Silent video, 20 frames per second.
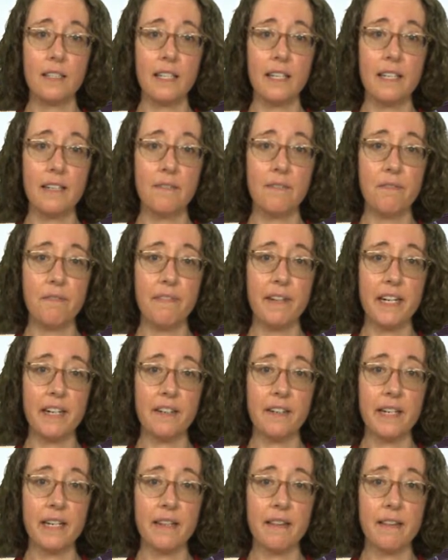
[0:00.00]
in
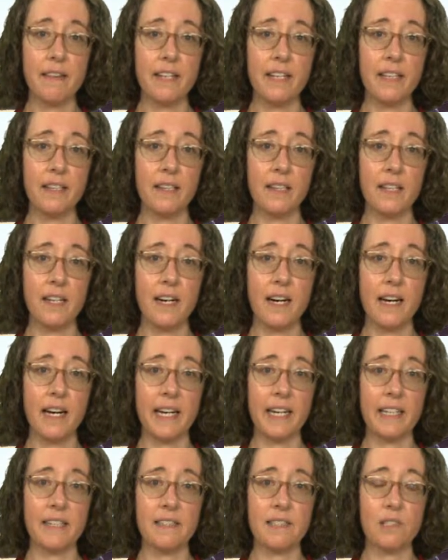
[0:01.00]
very thin
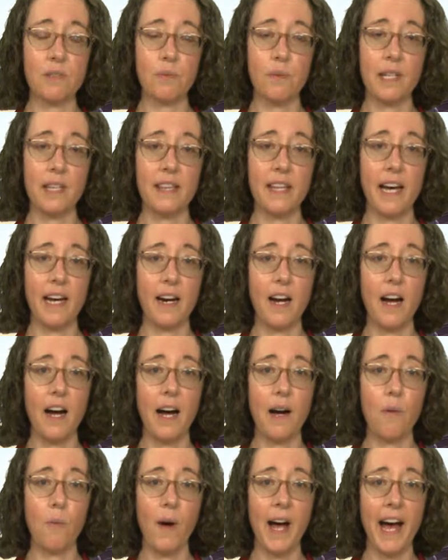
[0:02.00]
lines with that
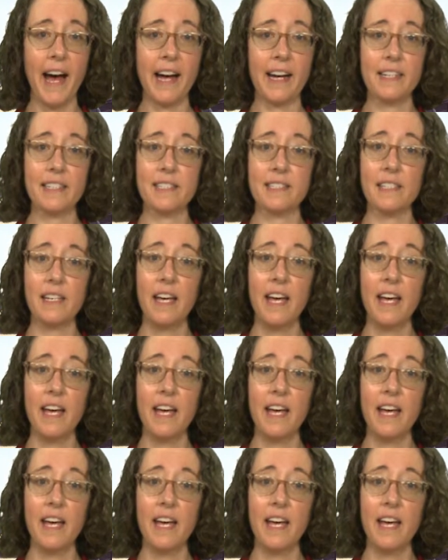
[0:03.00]
hot wax.